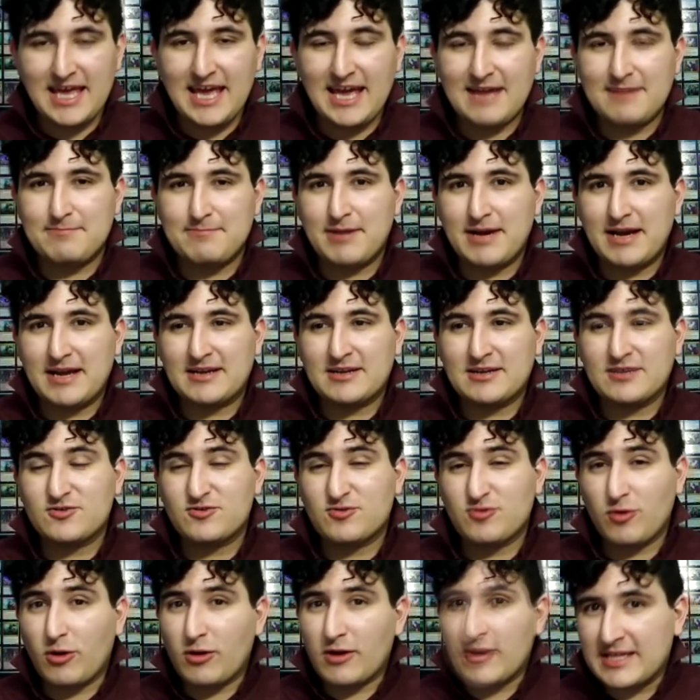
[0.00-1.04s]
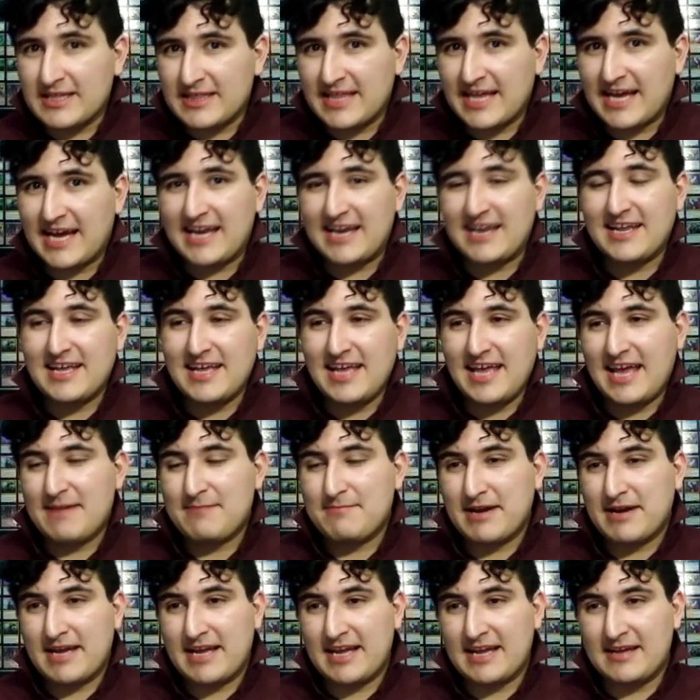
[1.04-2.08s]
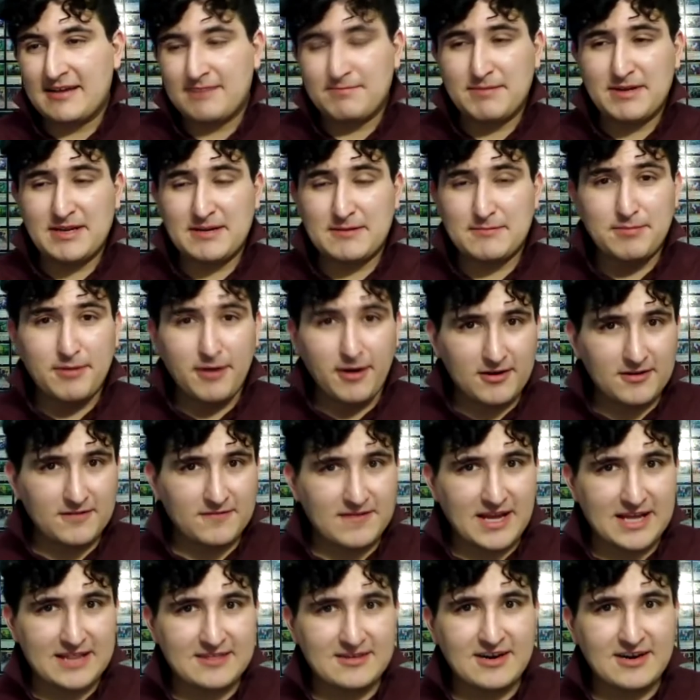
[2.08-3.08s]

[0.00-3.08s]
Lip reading: and by controlling that and by being a part of that,